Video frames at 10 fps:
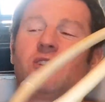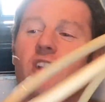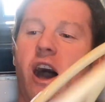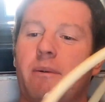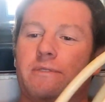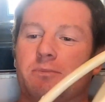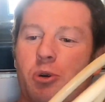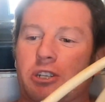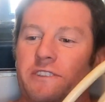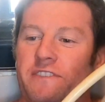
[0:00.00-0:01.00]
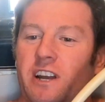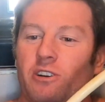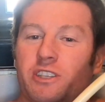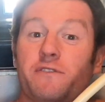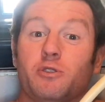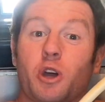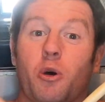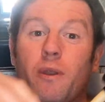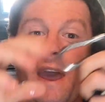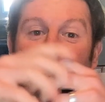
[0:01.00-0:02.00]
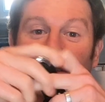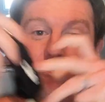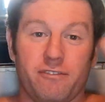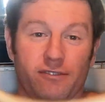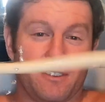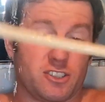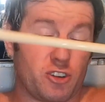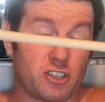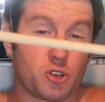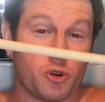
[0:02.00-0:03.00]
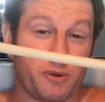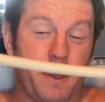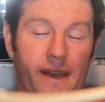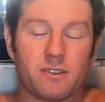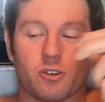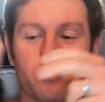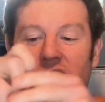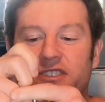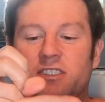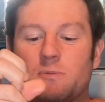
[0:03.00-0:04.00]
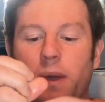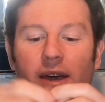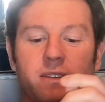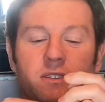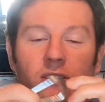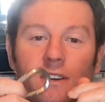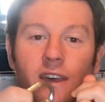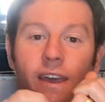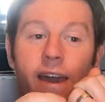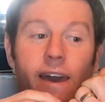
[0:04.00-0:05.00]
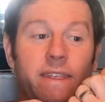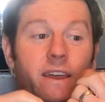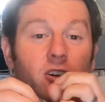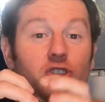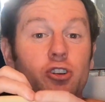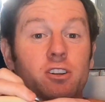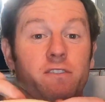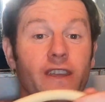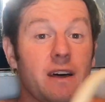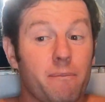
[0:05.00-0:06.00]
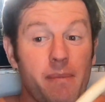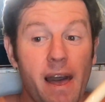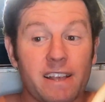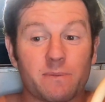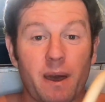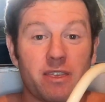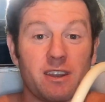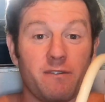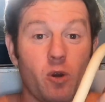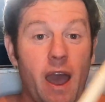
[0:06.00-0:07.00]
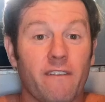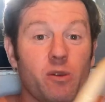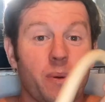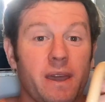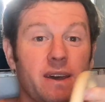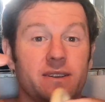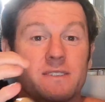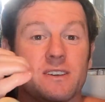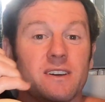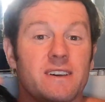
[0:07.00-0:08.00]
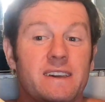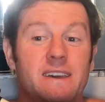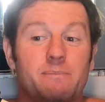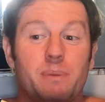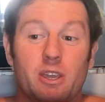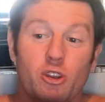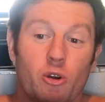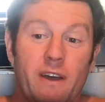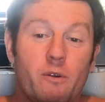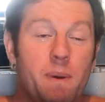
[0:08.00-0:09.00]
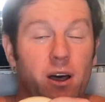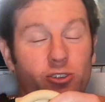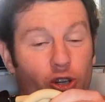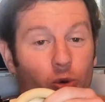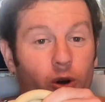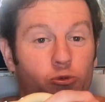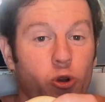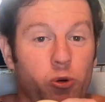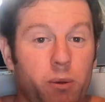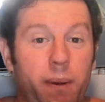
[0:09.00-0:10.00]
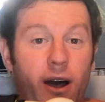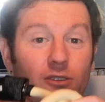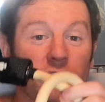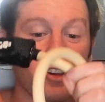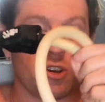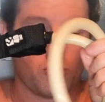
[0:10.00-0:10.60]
is a lot more difficult if you don't have a stretch cord band or a resistance band. And then alternatively, the last method, if you have the band, but you don't have a belt, you don't want to ruin a belt,